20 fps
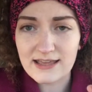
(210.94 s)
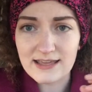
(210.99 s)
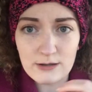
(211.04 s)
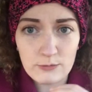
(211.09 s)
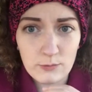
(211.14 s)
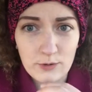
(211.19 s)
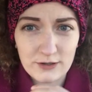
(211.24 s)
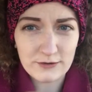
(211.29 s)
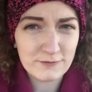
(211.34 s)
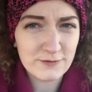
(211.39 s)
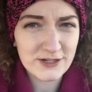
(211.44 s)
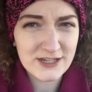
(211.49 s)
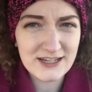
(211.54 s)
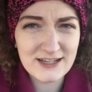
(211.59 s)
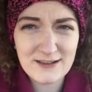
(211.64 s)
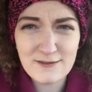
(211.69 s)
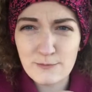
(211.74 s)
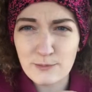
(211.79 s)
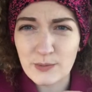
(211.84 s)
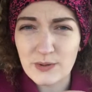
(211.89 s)
it was for
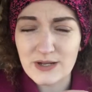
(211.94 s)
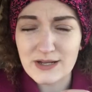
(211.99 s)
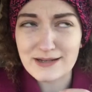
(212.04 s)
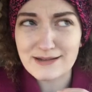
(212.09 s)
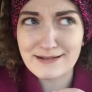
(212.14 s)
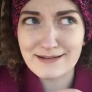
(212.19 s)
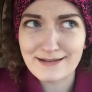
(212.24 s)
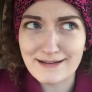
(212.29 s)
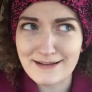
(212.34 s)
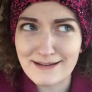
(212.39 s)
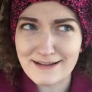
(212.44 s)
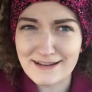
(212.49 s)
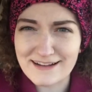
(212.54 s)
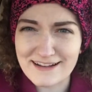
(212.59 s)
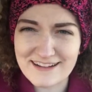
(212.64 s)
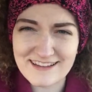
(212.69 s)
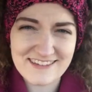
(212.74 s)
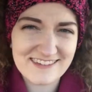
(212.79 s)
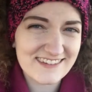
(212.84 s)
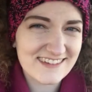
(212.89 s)
kids, but
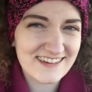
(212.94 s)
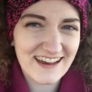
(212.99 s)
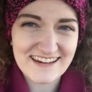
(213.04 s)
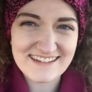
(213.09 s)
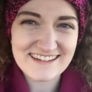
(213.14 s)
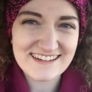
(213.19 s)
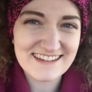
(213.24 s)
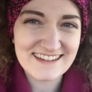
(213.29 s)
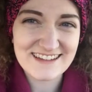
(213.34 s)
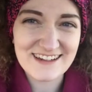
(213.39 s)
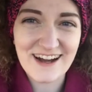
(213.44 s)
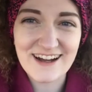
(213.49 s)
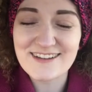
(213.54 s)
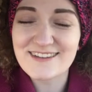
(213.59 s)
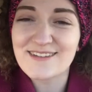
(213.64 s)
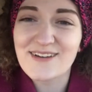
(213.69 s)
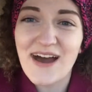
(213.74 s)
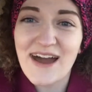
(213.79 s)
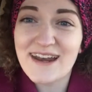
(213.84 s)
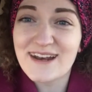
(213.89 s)
it's technically
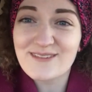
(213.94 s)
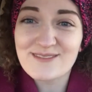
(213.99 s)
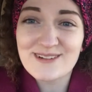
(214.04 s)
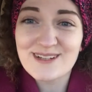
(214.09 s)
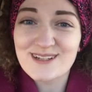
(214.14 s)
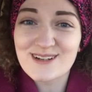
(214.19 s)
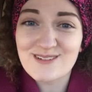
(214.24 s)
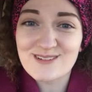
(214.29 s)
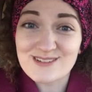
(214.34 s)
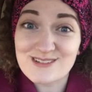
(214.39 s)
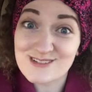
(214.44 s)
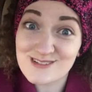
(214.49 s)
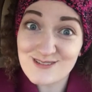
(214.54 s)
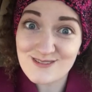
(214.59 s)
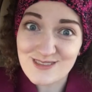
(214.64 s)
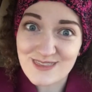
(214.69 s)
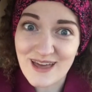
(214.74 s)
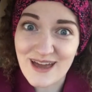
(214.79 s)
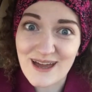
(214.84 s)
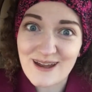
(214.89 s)
not. So I didn't really know what to do
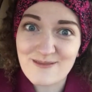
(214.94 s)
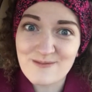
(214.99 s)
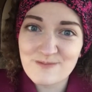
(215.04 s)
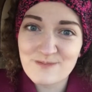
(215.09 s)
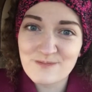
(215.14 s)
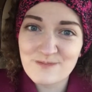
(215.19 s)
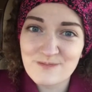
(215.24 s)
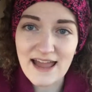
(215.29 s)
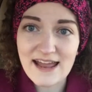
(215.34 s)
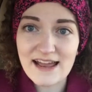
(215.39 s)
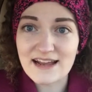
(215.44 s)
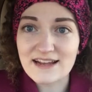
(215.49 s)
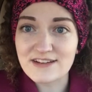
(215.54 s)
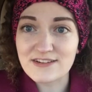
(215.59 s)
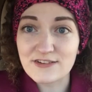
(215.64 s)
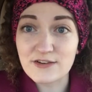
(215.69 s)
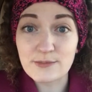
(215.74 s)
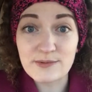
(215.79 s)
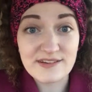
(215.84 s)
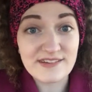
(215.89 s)
with that.
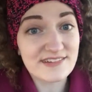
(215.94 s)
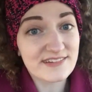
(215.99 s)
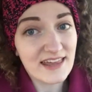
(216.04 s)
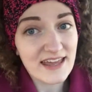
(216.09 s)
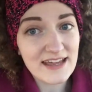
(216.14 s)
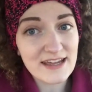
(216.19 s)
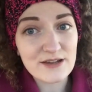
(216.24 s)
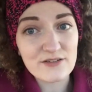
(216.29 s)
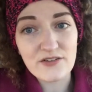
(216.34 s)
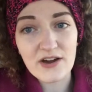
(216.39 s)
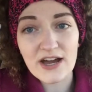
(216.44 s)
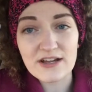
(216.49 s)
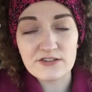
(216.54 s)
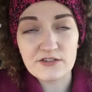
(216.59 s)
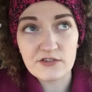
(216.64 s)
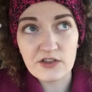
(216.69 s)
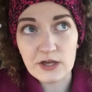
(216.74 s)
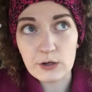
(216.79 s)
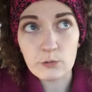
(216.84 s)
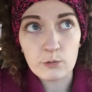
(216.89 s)
And to be safe, I
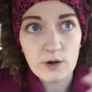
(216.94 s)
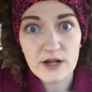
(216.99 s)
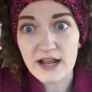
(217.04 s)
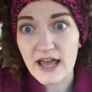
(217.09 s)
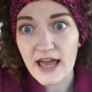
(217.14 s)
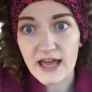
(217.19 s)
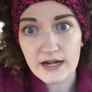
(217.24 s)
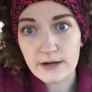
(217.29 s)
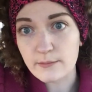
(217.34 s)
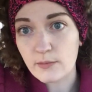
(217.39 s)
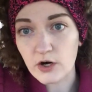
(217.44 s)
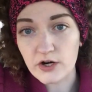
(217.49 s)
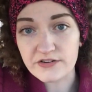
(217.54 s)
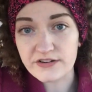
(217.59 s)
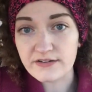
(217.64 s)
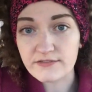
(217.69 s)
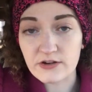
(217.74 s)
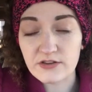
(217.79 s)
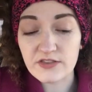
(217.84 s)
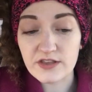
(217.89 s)
just like went ahead and marked
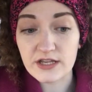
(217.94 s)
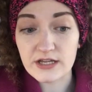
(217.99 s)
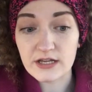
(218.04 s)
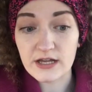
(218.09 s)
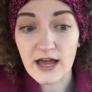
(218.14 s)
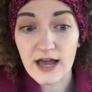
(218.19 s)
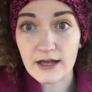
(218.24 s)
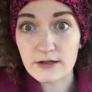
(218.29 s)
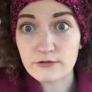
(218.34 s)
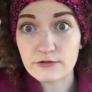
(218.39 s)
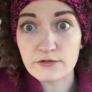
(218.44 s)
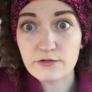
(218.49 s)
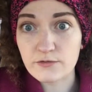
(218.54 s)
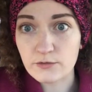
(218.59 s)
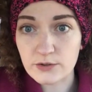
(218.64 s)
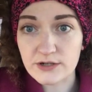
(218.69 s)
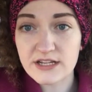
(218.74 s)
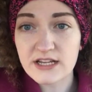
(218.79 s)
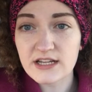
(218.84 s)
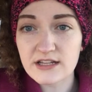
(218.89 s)
everything as
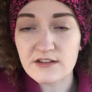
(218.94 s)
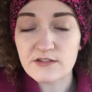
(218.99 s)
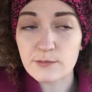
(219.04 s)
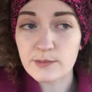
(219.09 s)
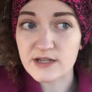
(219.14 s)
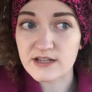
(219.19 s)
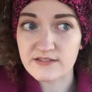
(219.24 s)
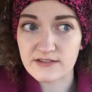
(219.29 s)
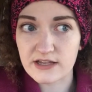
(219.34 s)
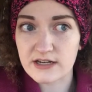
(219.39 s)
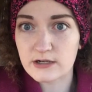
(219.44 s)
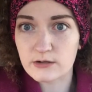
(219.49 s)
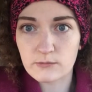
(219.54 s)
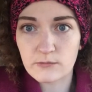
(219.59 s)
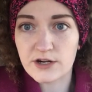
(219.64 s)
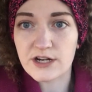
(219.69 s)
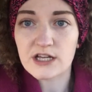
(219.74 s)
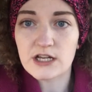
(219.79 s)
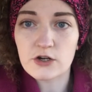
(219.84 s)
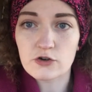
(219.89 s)
for kids because I didn't
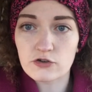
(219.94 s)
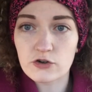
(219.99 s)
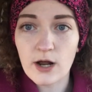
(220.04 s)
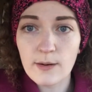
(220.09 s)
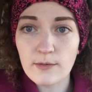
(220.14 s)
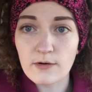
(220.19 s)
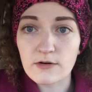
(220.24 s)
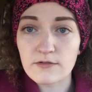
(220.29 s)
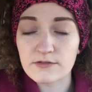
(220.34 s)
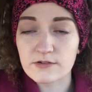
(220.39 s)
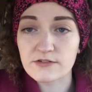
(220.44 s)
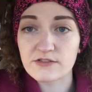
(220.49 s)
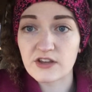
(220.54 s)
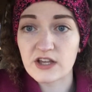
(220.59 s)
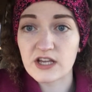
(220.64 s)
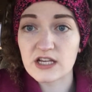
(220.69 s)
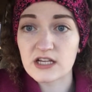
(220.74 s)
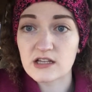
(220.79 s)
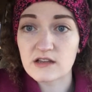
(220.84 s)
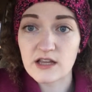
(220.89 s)
want to get in trouble for
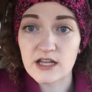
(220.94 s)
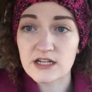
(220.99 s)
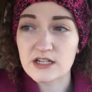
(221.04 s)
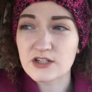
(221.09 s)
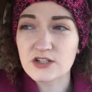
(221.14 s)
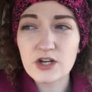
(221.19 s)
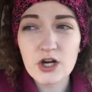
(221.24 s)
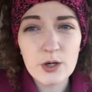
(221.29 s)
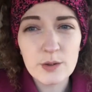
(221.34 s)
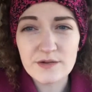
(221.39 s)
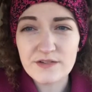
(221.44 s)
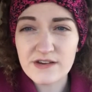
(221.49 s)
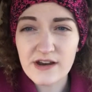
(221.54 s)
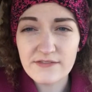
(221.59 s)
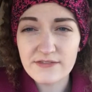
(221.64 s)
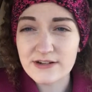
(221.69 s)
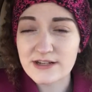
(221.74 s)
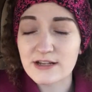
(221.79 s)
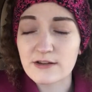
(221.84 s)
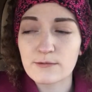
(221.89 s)
saying like, no, it's not
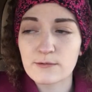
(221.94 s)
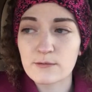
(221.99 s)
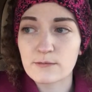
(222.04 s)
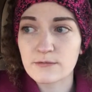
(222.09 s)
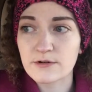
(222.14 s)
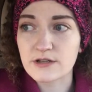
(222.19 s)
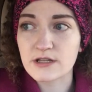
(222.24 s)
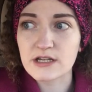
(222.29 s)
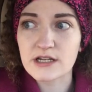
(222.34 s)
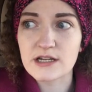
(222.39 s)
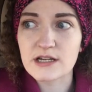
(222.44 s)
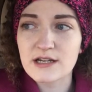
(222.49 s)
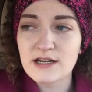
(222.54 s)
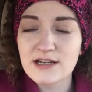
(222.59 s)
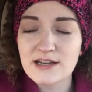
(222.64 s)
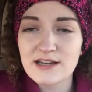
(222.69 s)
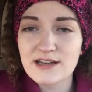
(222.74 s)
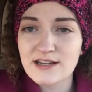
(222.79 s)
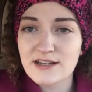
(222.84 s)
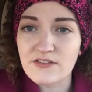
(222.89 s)
for kids, when really
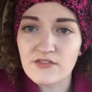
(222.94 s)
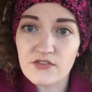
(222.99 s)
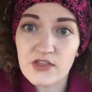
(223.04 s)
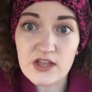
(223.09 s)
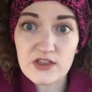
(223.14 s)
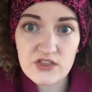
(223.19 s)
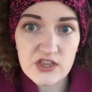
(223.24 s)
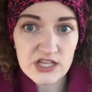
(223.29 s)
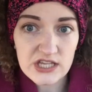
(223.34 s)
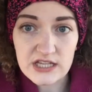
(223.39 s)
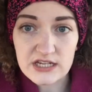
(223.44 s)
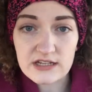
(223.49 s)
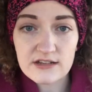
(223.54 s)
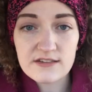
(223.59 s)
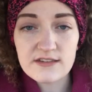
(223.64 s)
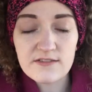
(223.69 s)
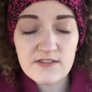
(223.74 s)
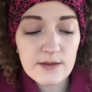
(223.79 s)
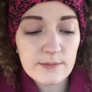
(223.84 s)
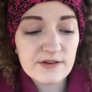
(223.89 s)
they think it
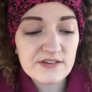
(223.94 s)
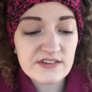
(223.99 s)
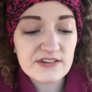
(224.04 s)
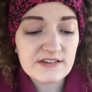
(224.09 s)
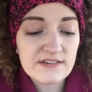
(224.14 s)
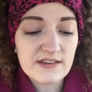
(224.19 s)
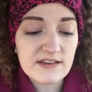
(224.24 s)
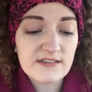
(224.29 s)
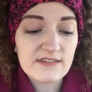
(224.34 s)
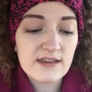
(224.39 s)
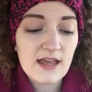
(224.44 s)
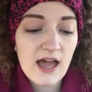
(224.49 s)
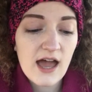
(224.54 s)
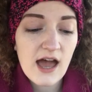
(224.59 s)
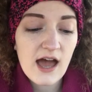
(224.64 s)
is, if that makes any sense.